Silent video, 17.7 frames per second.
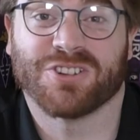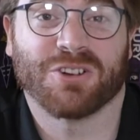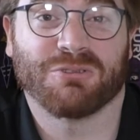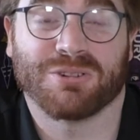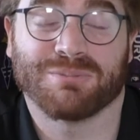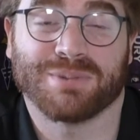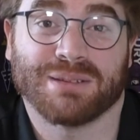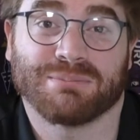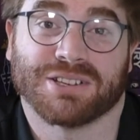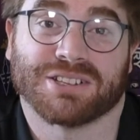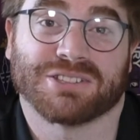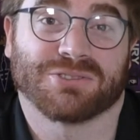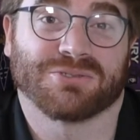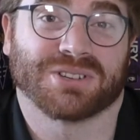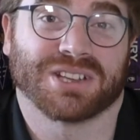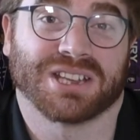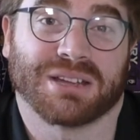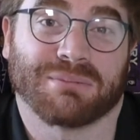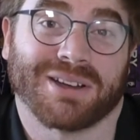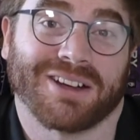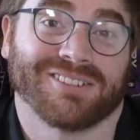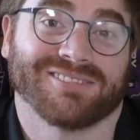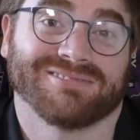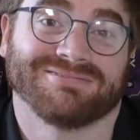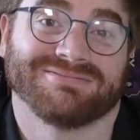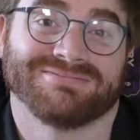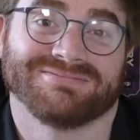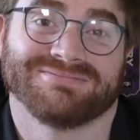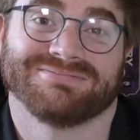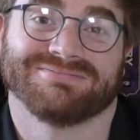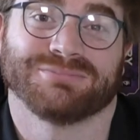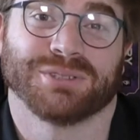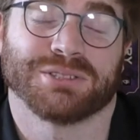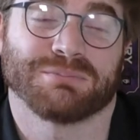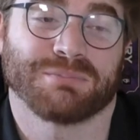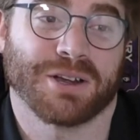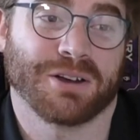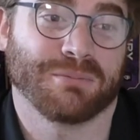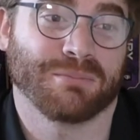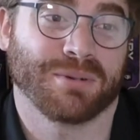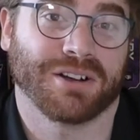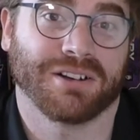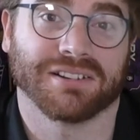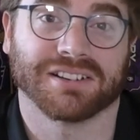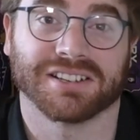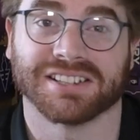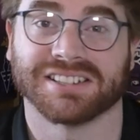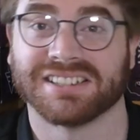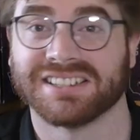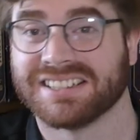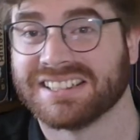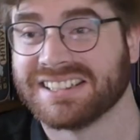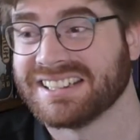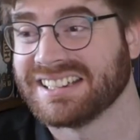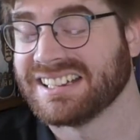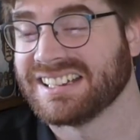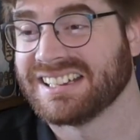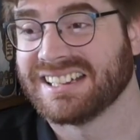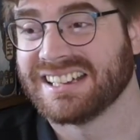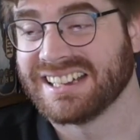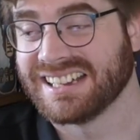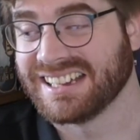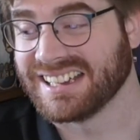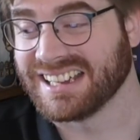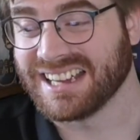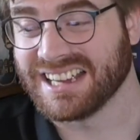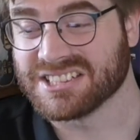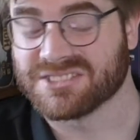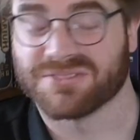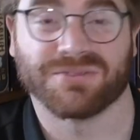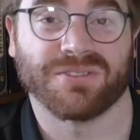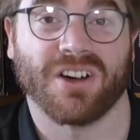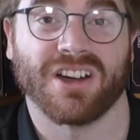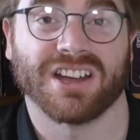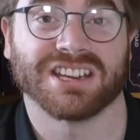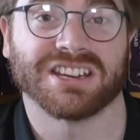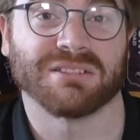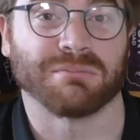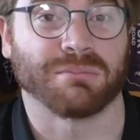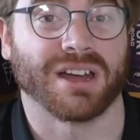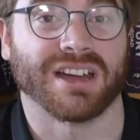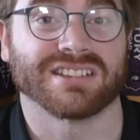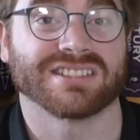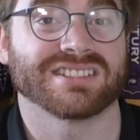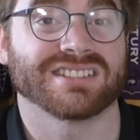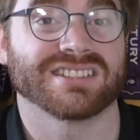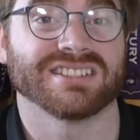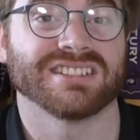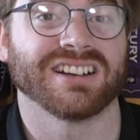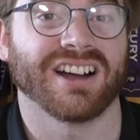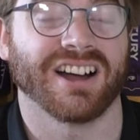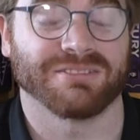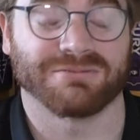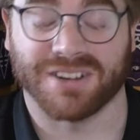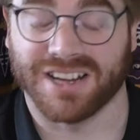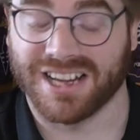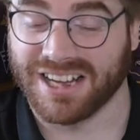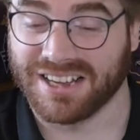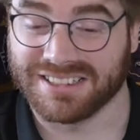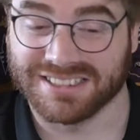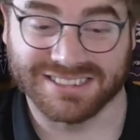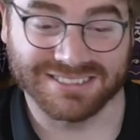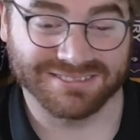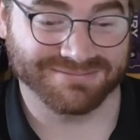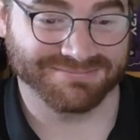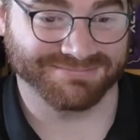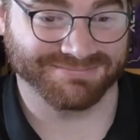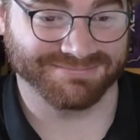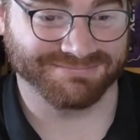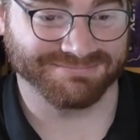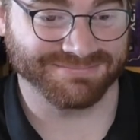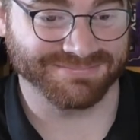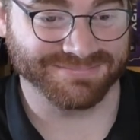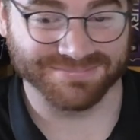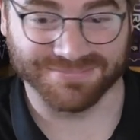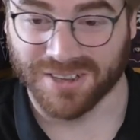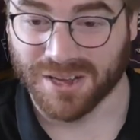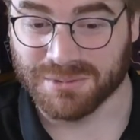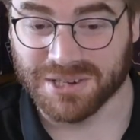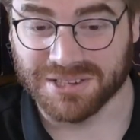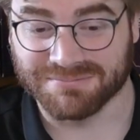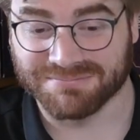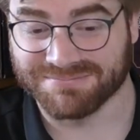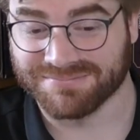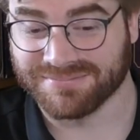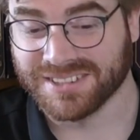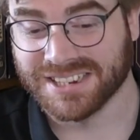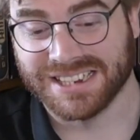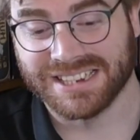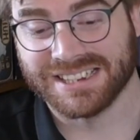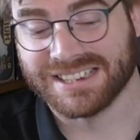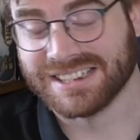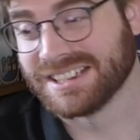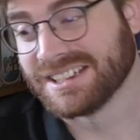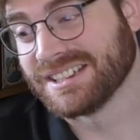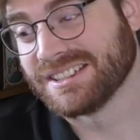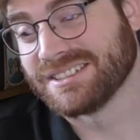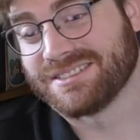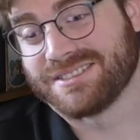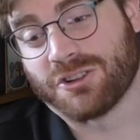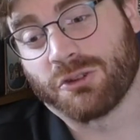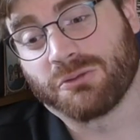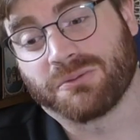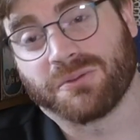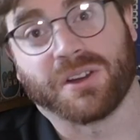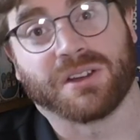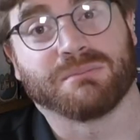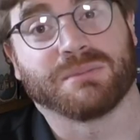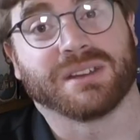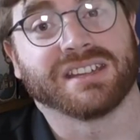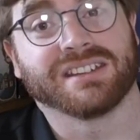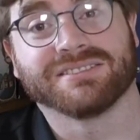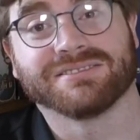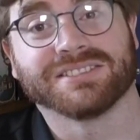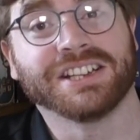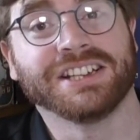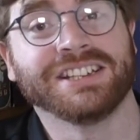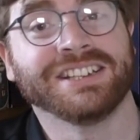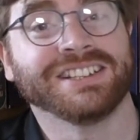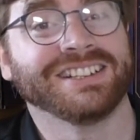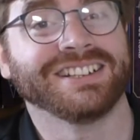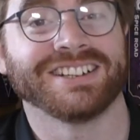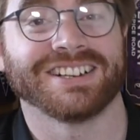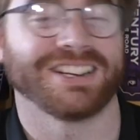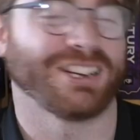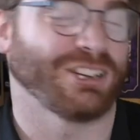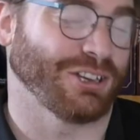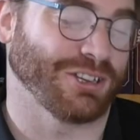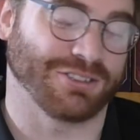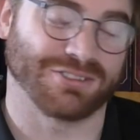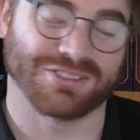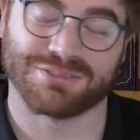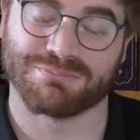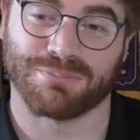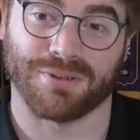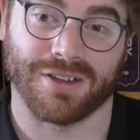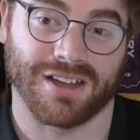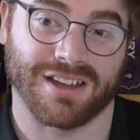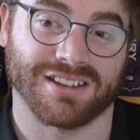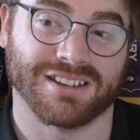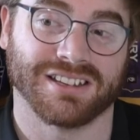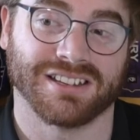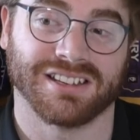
know what people are talking about with Baron Park. It's fine at best. I mean, don't fight me. I'll lose, but